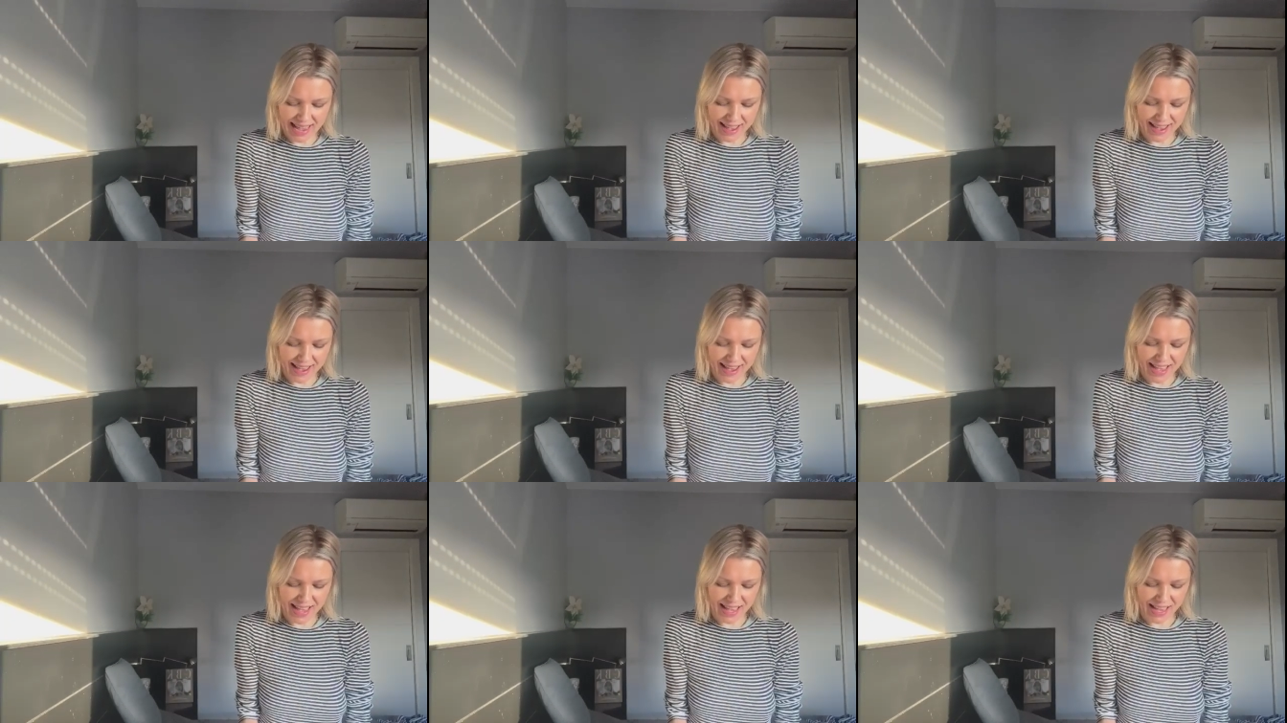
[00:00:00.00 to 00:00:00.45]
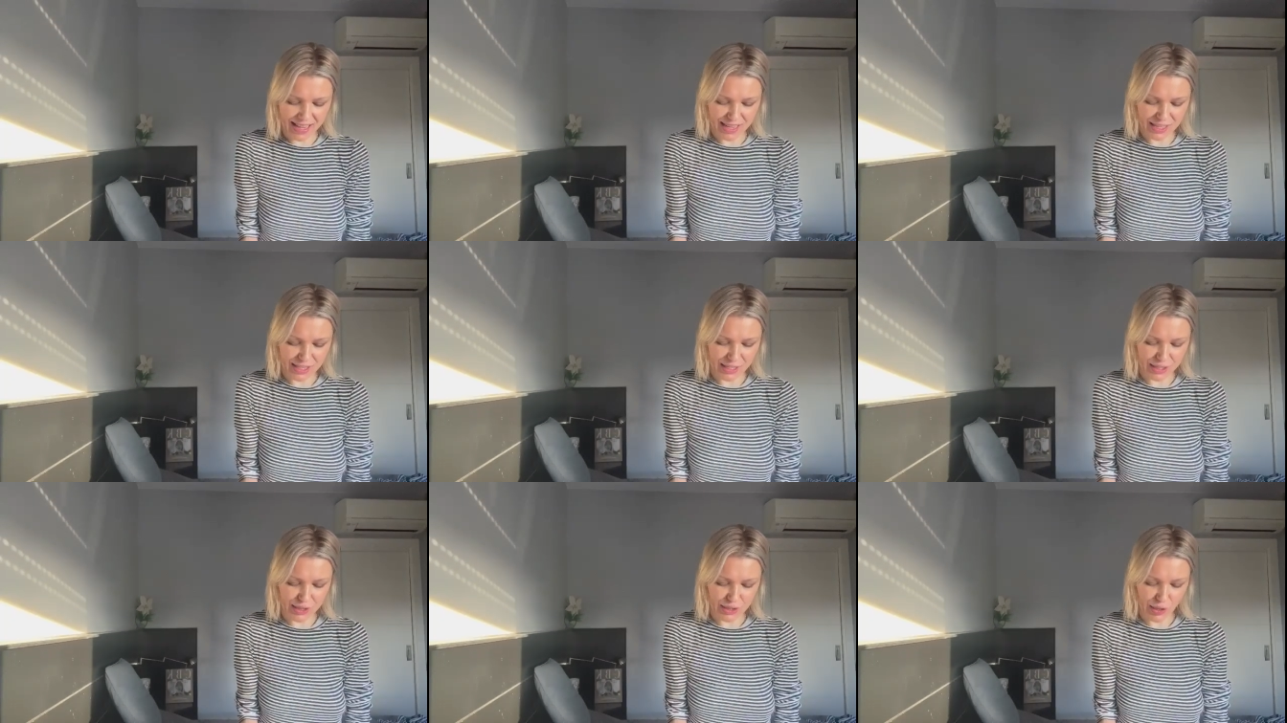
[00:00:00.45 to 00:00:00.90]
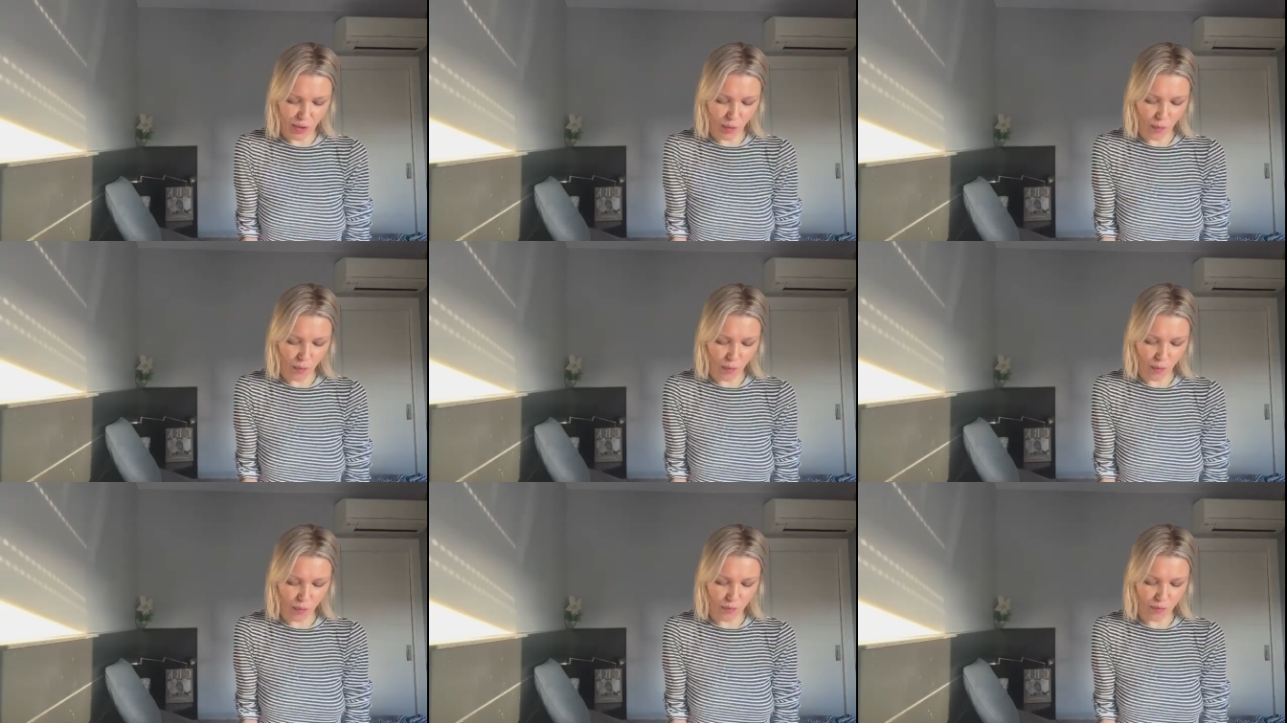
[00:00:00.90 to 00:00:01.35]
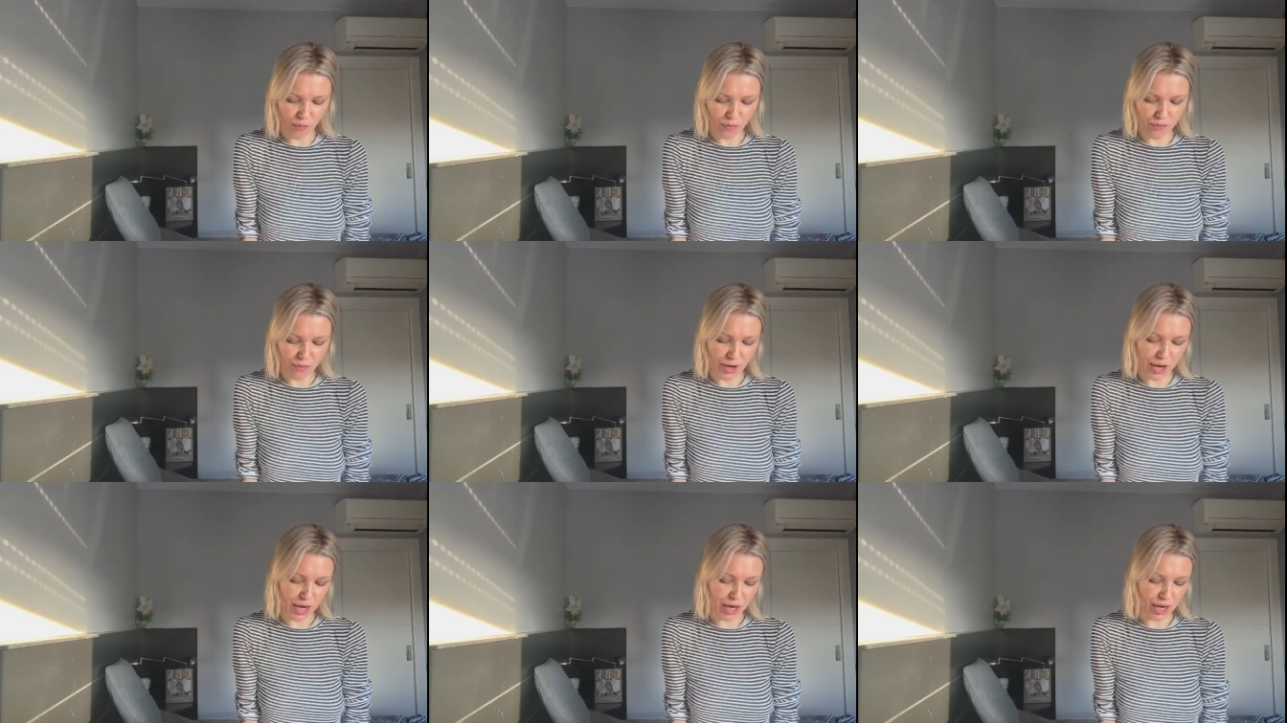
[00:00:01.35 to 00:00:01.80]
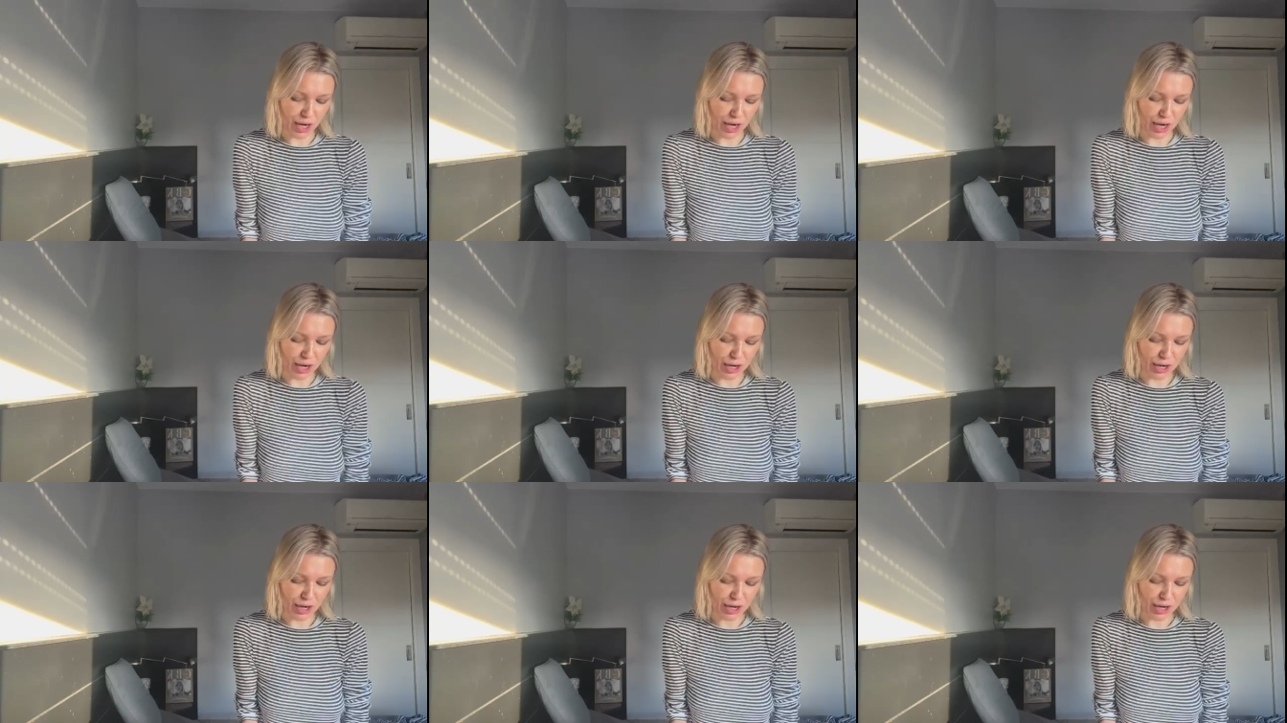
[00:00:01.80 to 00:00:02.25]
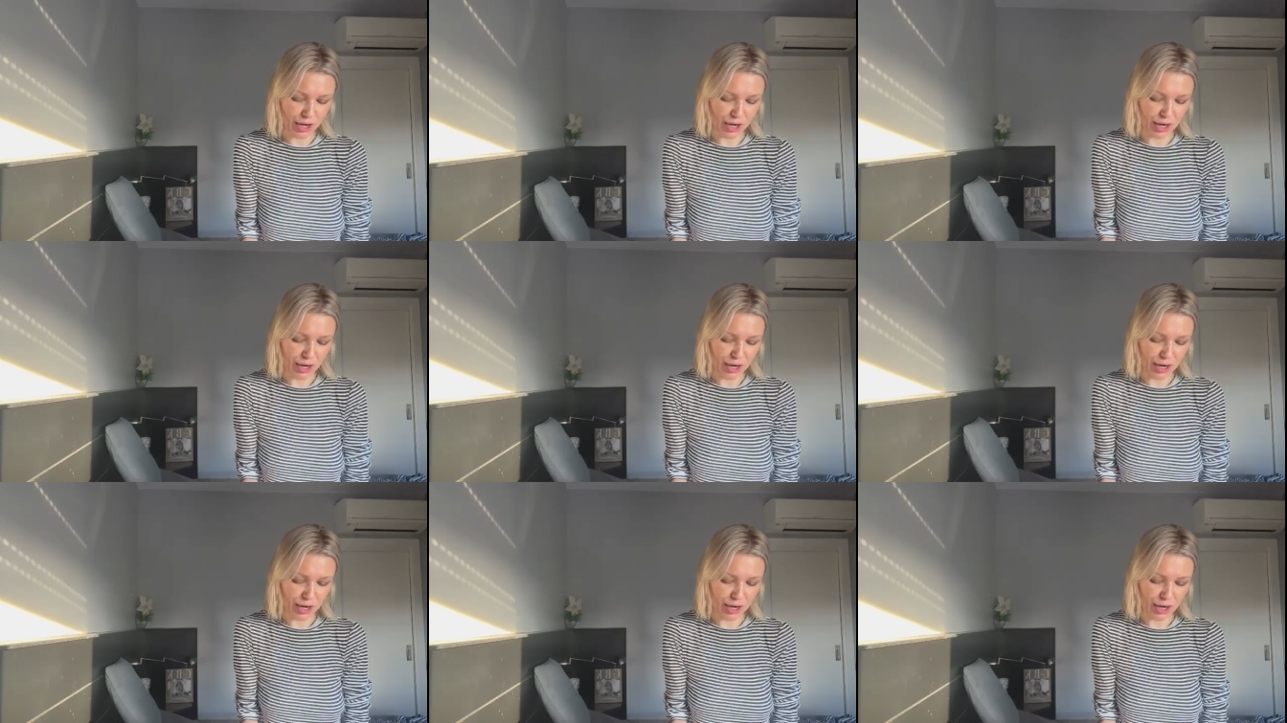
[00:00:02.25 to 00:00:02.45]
as over